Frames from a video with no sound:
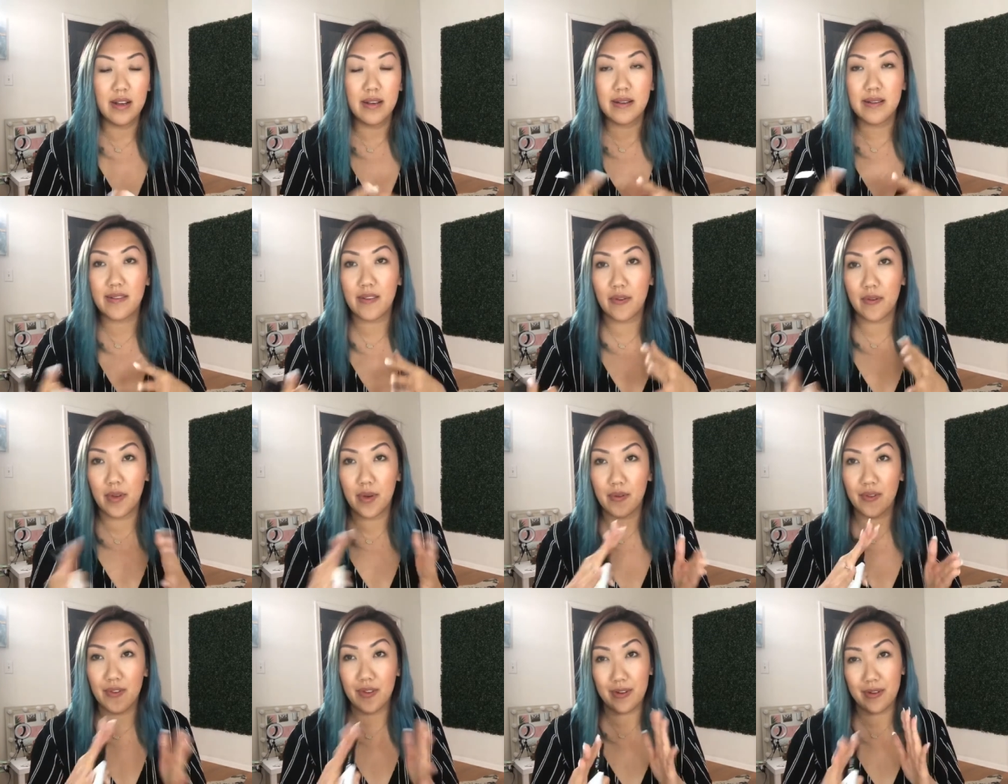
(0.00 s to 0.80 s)
So
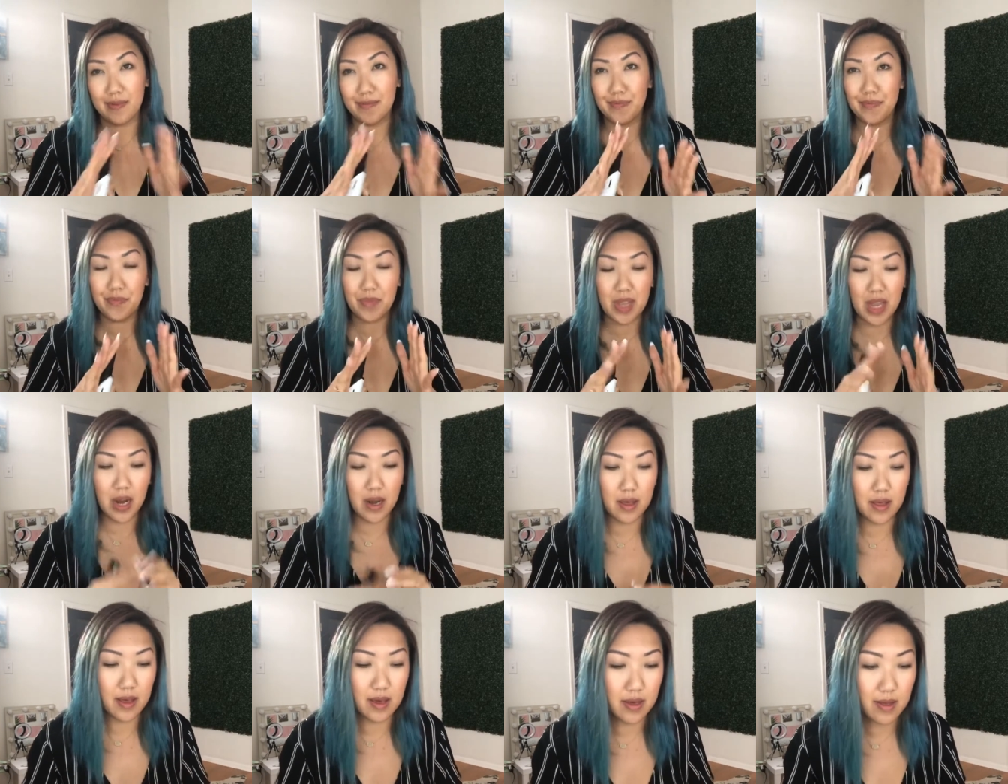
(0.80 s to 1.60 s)
those are kind
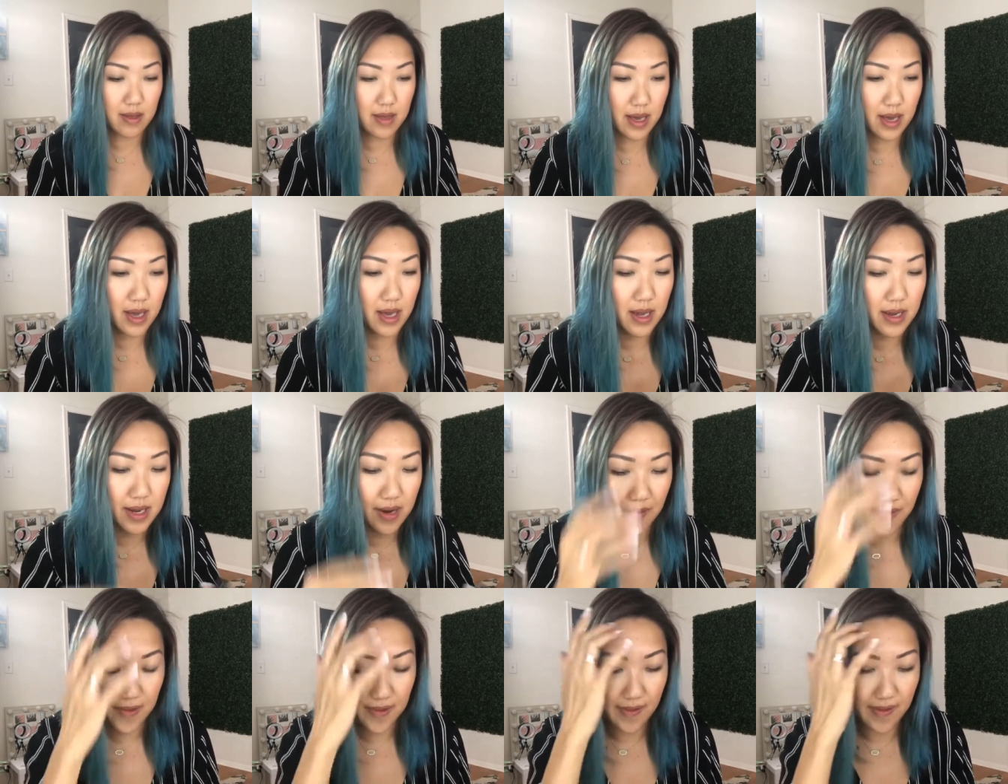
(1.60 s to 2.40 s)
of the, the key
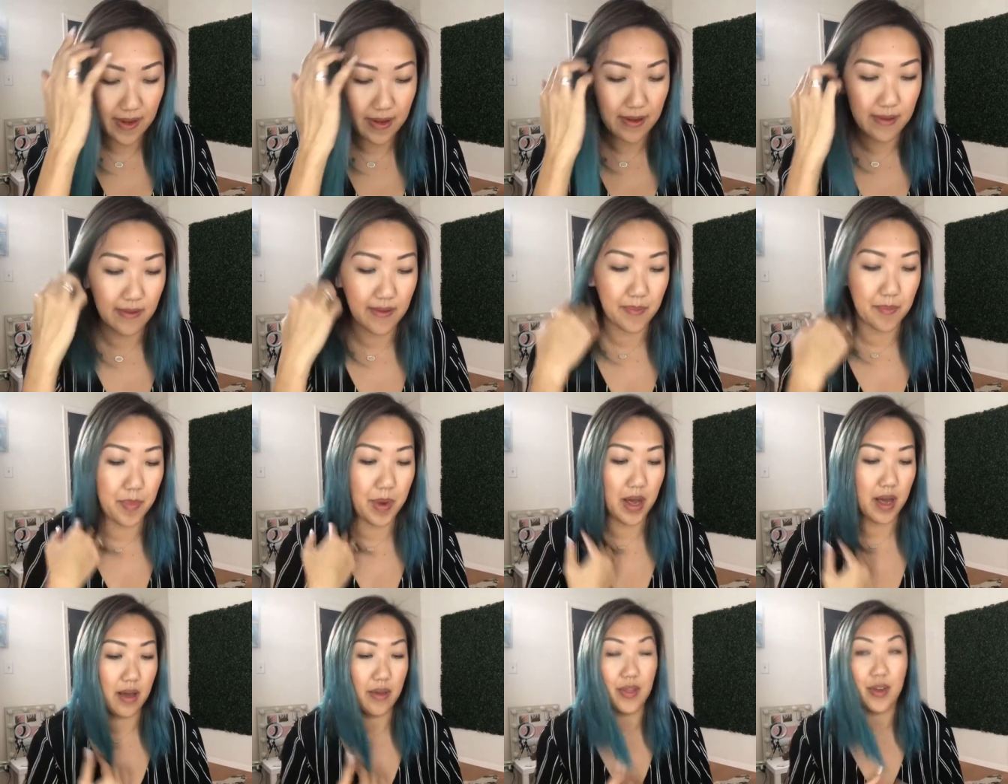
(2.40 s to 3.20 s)
differences,
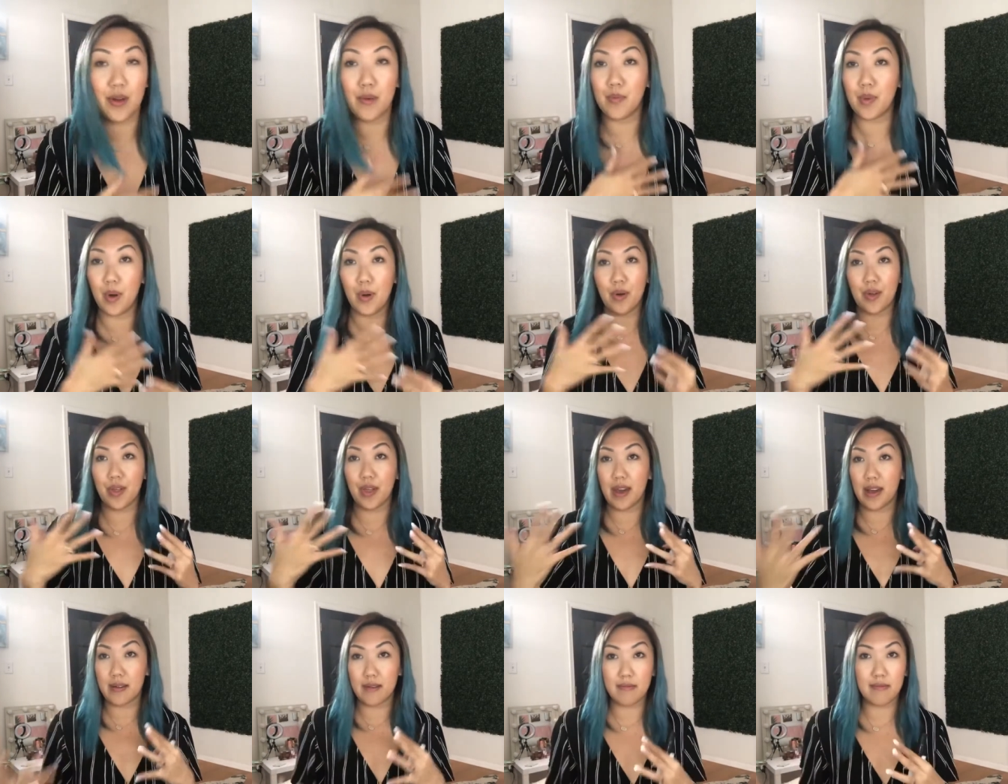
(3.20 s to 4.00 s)
but they're both
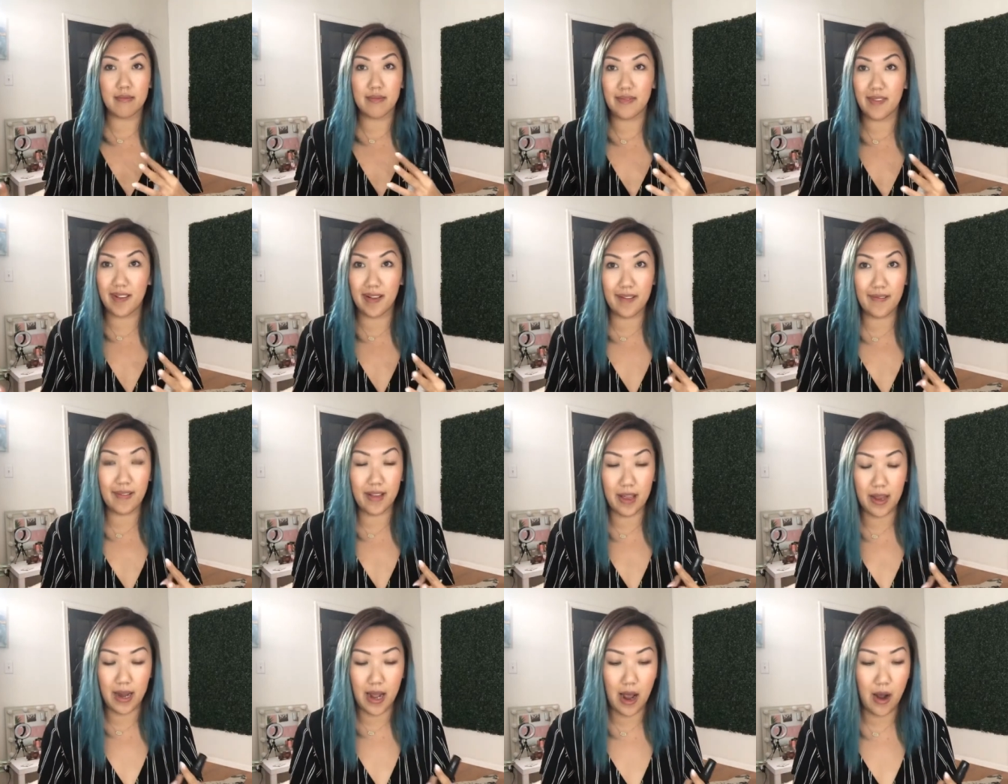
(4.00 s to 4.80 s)
like
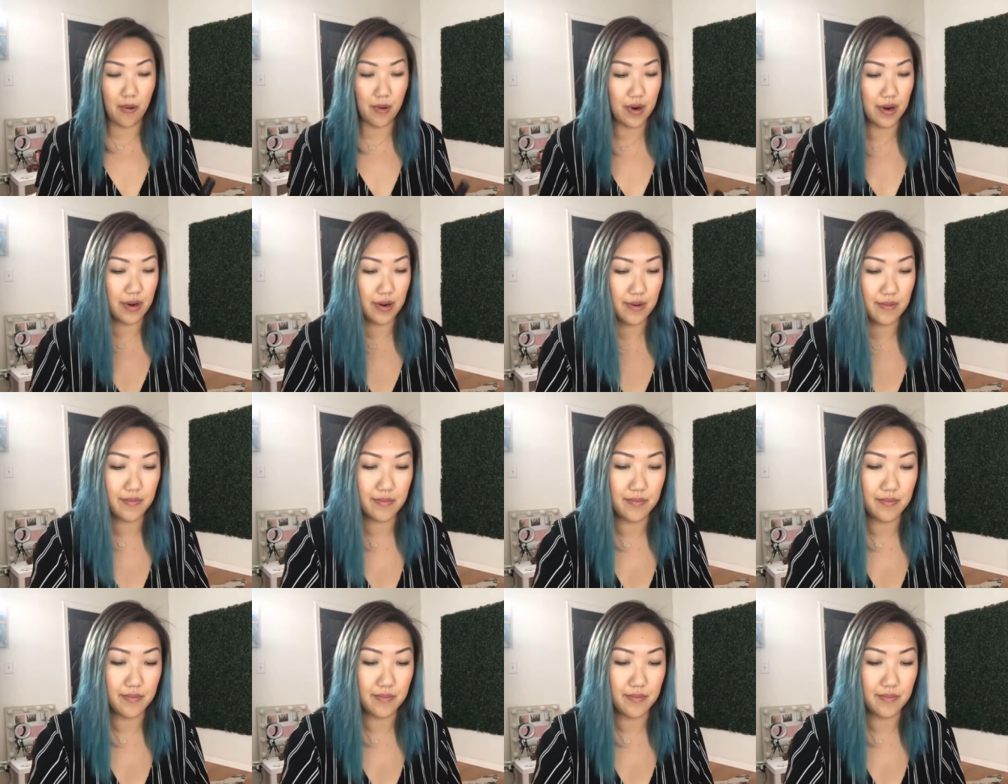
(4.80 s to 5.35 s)
sixteen hour